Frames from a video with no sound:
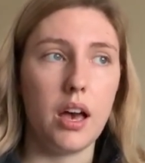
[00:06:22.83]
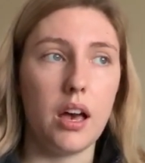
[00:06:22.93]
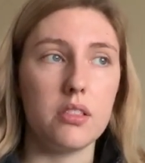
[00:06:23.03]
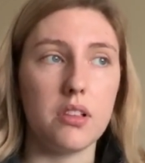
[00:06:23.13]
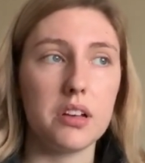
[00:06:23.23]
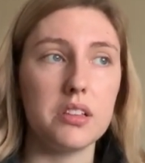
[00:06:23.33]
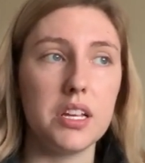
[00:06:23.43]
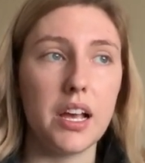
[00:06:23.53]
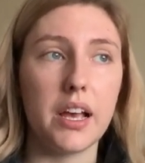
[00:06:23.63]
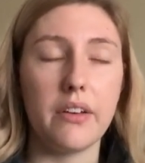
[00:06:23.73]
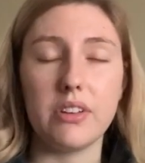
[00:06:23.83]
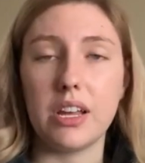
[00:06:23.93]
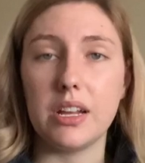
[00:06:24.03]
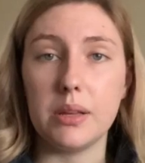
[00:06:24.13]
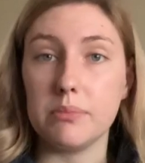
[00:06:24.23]
Luckily, I haven't
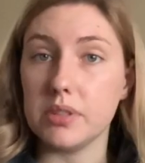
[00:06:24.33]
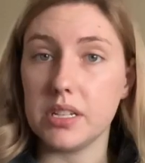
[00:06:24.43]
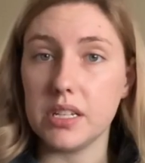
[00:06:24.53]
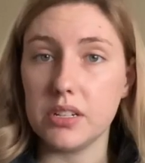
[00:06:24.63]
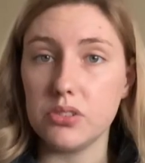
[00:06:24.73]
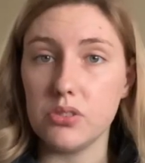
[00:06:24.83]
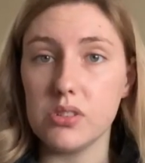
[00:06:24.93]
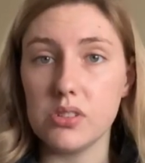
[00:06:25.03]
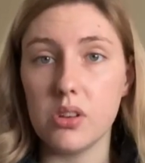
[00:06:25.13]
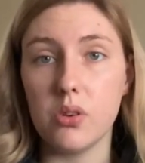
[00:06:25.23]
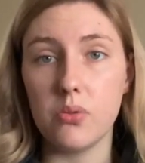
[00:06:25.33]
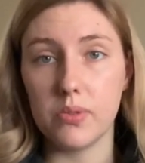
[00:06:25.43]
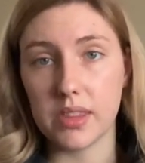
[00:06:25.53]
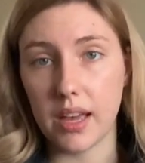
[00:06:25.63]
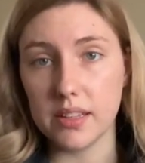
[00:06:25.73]
had any bleeding issues
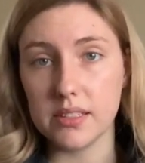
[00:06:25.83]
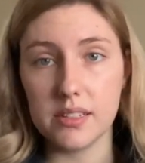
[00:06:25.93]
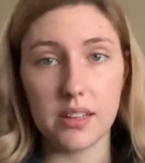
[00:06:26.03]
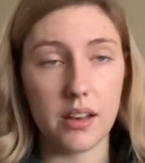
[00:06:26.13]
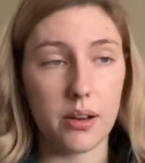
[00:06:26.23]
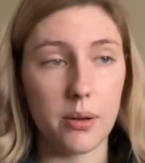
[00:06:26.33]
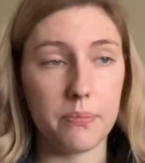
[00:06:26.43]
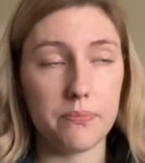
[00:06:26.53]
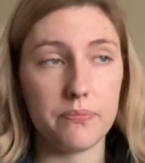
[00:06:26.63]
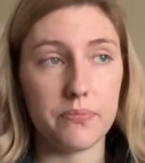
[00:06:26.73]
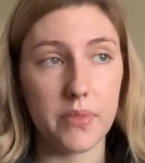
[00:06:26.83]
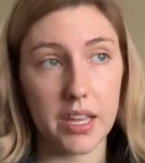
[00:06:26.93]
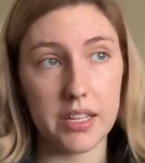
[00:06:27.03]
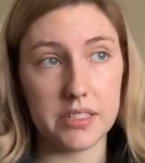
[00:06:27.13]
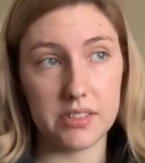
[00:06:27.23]
with that.
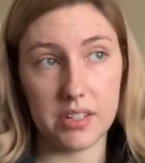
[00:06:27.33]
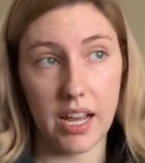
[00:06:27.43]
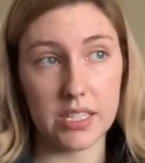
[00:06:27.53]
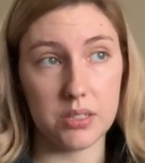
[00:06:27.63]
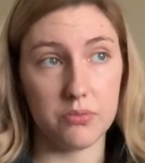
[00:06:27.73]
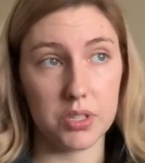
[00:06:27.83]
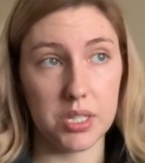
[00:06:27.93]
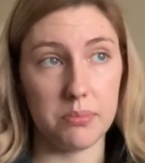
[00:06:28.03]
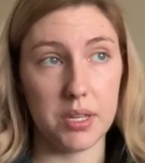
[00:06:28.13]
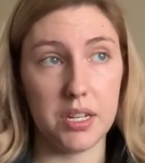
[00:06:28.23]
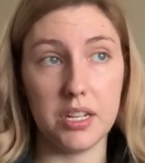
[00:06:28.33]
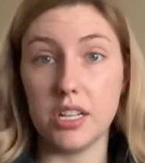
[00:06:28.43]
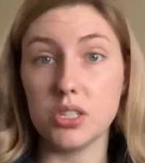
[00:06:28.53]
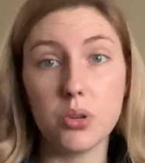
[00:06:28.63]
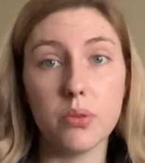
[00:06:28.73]
It hasn't really been an
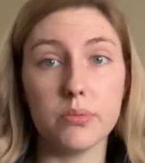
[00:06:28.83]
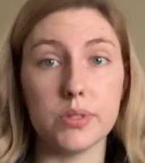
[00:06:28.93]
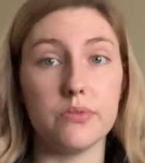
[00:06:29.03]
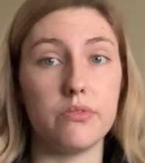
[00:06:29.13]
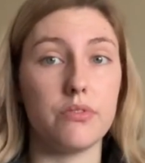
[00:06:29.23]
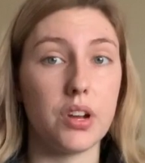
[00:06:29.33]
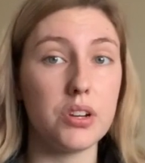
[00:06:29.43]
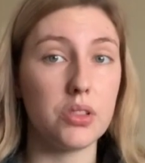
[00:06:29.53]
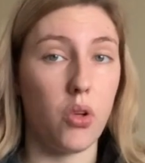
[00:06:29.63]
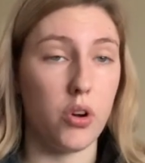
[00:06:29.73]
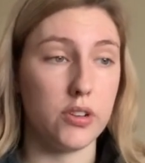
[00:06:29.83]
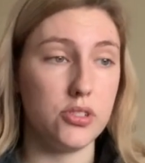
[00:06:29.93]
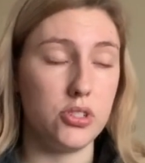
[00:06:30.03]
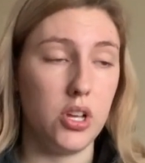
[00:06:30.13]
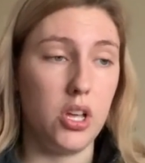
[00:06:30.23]
issue. It was very
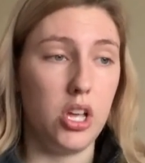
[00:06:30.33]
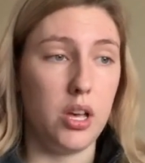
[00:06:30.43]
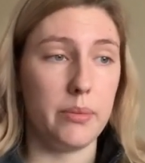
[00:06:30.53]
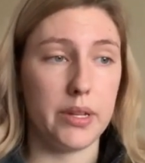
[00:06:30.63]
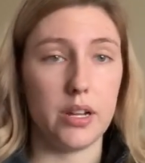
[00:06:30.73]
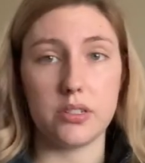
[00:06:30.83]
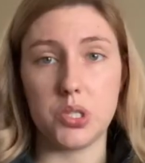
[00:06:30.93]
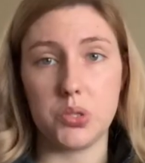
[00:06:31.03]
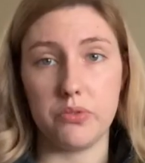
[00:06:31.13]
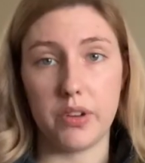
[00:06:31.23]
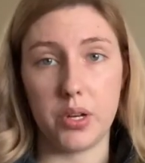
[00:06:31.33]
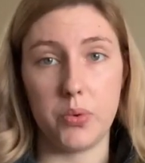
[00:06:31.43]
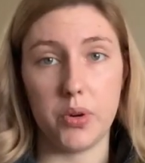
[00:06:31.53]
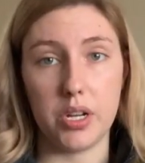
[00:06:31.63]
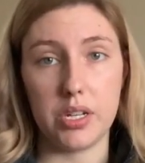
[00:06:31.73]
large. My doctors were very
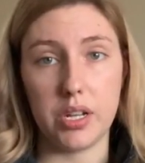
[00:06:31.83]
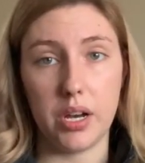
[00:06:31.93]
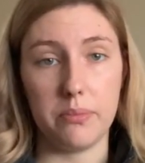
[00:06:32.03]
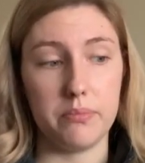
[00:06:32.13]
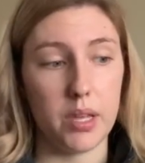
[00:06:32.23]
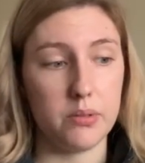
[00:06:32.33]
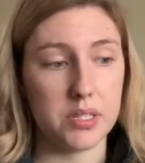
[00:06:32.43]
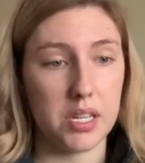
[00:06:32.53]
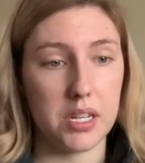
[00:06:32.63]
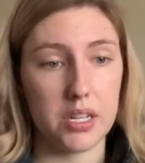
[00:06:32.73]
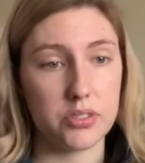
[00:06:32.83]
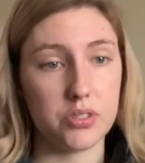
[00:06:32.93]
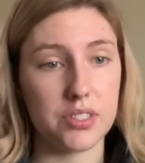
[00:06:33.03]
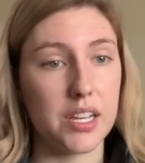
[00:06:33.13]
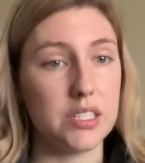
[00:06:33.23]
worried. I was getting extra
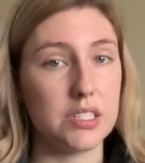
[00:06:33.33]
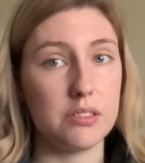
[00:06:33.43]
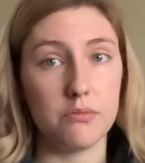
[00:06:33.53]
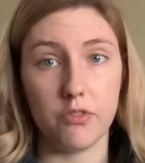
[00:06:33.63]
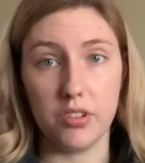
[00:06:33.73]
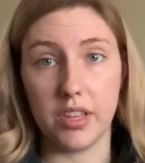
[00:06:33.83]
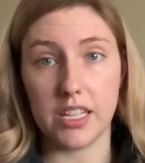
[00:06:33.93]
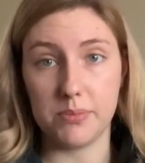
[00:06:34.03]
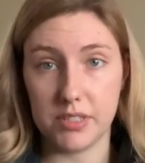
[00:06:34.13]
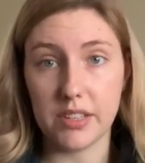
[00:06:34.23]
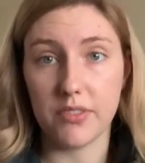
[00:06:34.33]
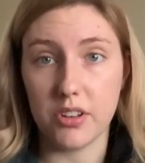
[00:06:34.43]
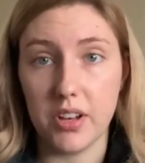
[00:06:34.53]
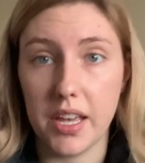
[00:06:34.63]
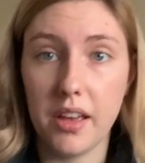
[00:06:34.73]
scans for that
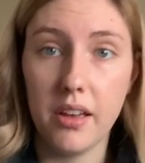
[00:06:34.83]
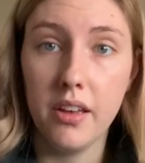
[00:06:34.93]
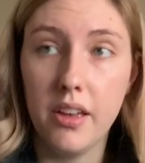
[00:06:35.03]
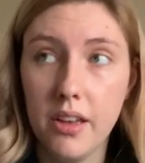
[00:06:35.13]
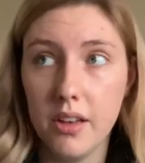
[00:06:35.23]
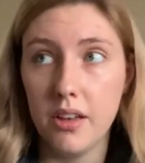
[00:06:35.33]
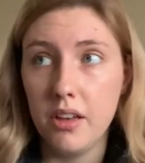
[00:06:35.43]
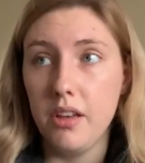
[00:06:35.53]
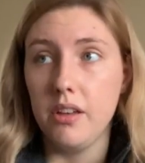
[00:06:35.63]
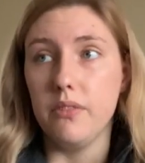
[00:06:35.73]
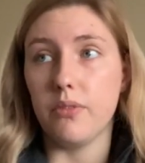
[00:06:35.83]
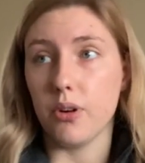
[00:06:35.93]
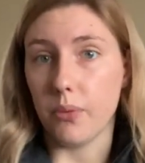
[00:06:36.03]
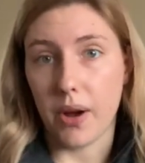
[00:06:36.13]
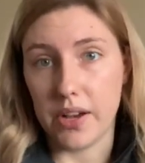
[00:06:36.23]
specifically for
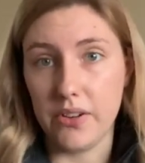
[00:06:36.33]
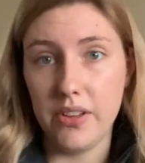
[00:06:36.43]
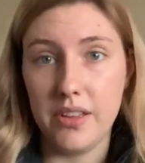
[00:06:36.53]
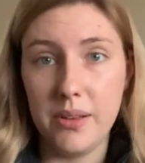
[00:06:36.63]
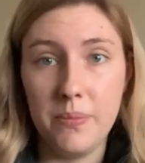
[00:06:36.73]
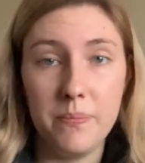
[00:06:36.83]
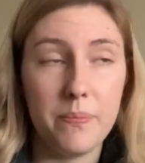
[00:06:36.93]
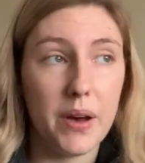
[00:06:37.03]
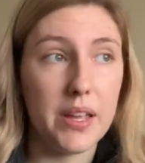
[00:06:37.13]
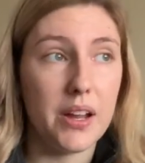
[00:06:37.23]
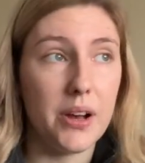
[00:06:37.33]
a while. But